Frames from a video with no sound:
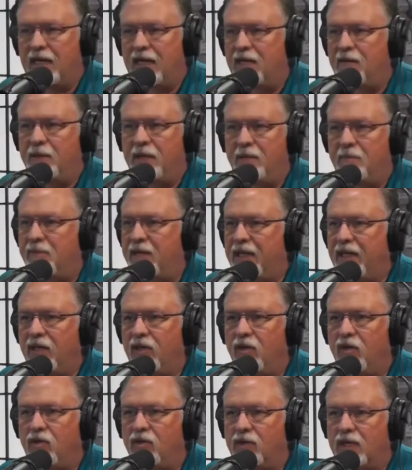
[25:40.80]
going to be a bite and
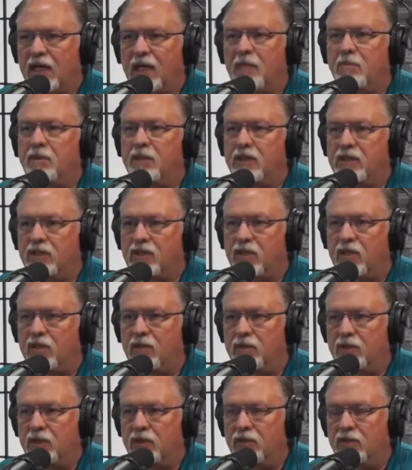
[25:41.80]
hold like a police dog
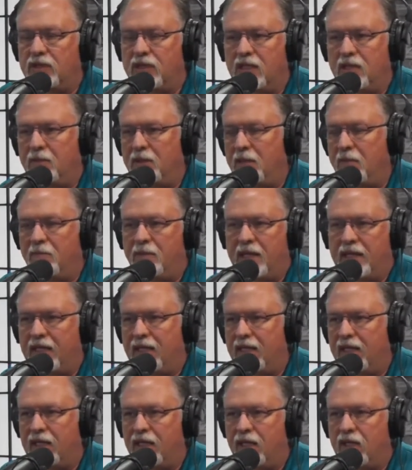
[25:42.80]
would do. It's going to be a bite
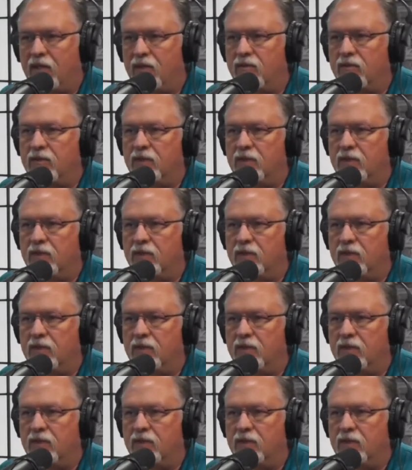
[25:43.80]
and let go.